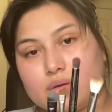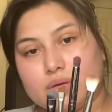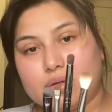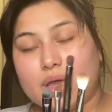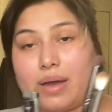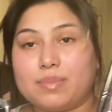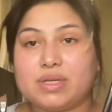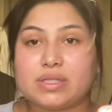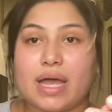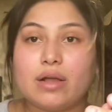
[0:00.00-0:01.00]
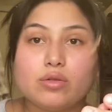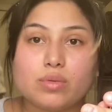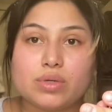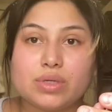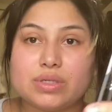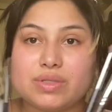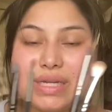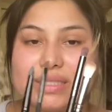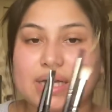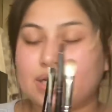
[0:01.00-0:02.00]
Yeah, because the angled one, you can use that
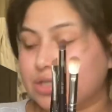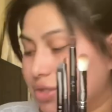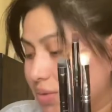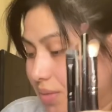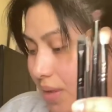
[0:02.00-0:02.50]
as liner too,